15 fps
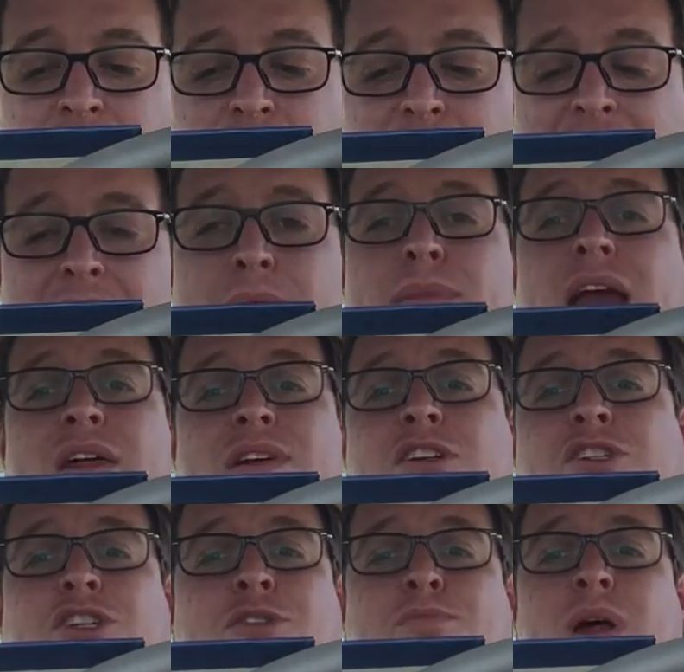Miami, I think,
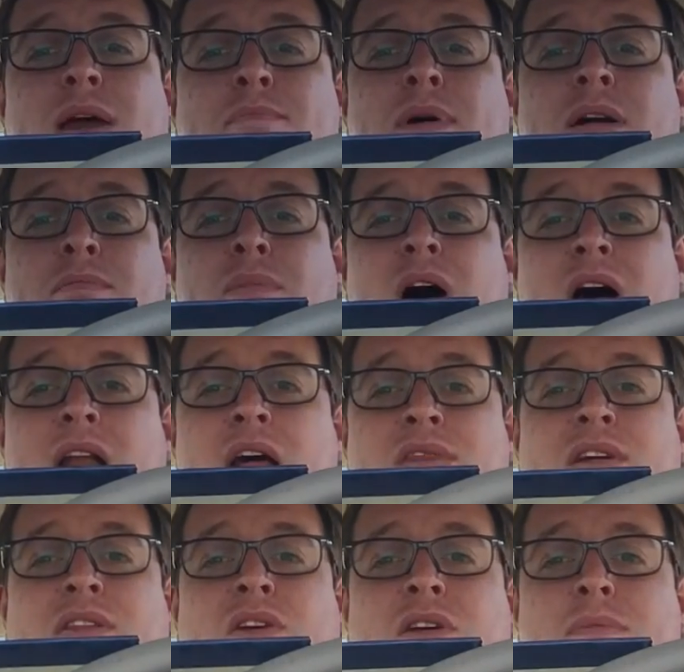is just playing better ball, and I
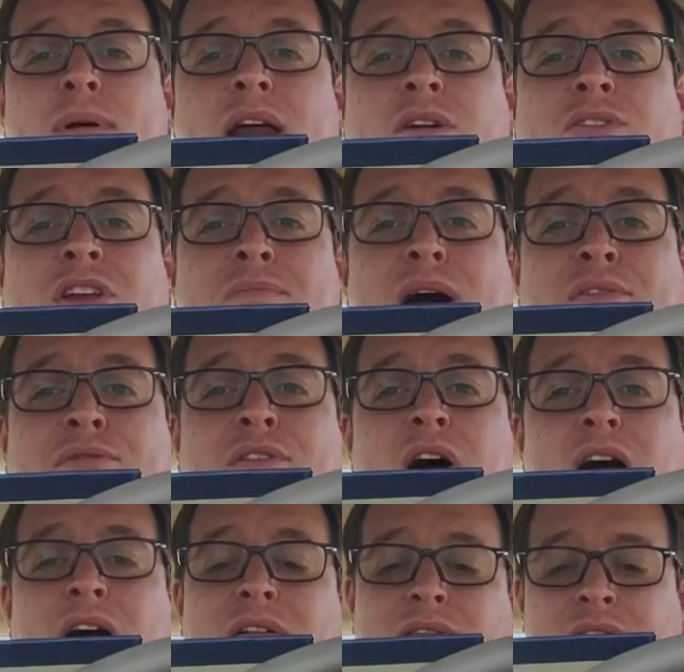think they're the better team by
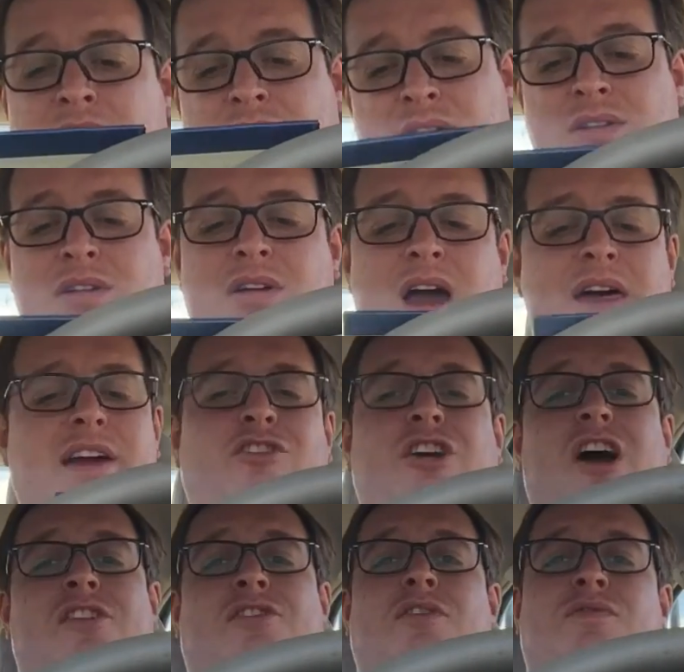far. I think
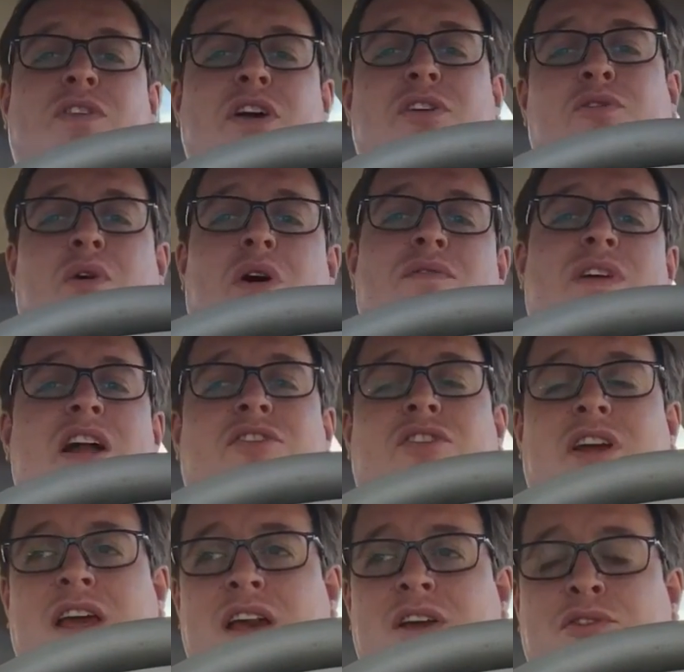Justin Fields will
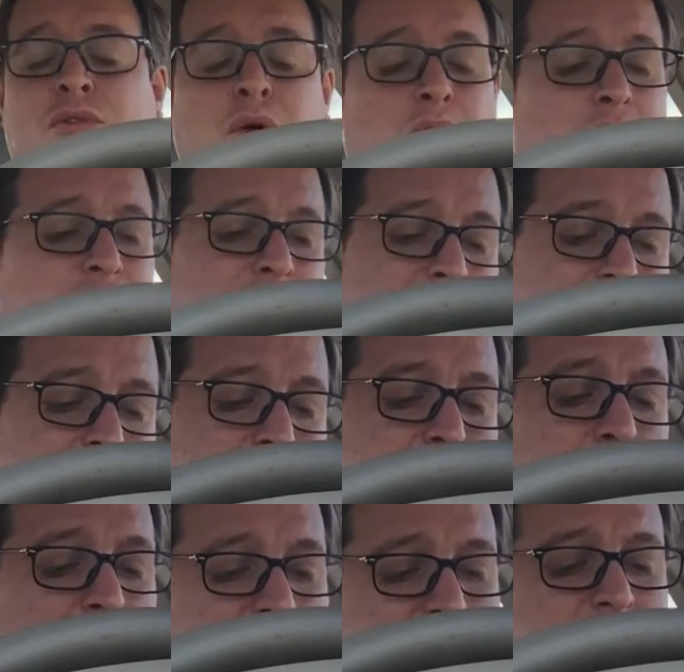eventually get his groove,
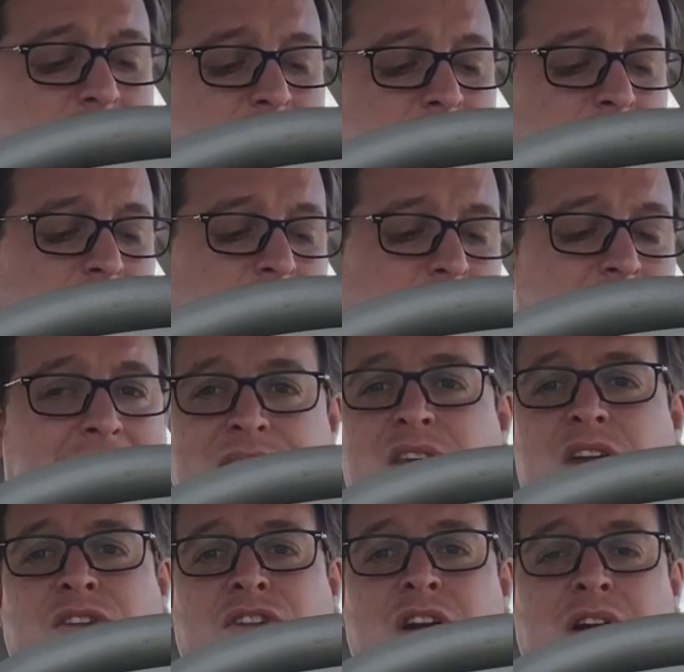but not
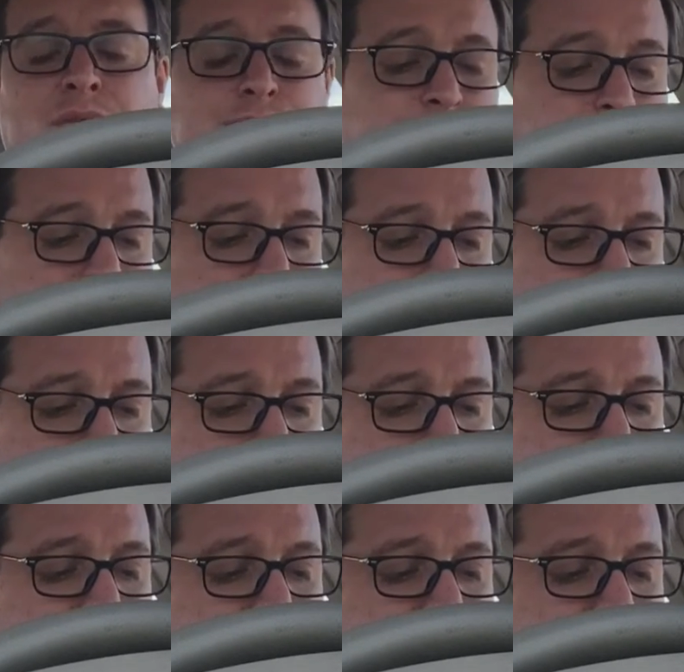this year.
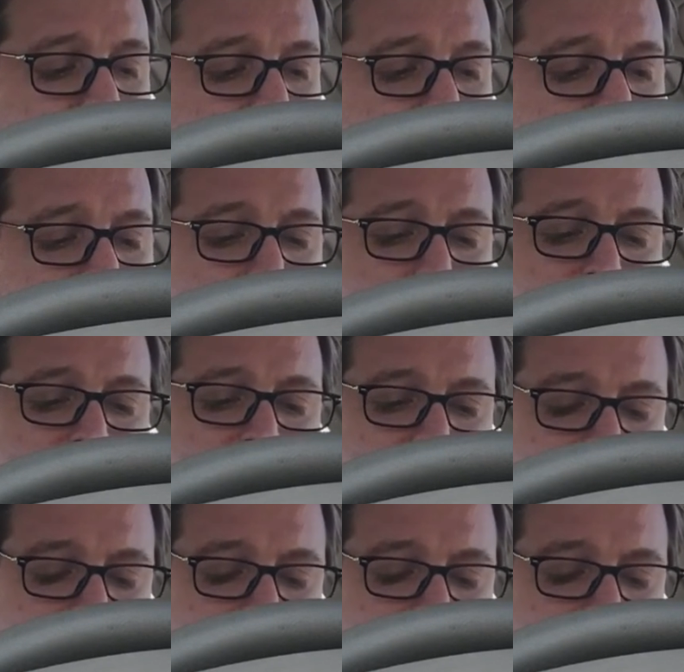Take Miami.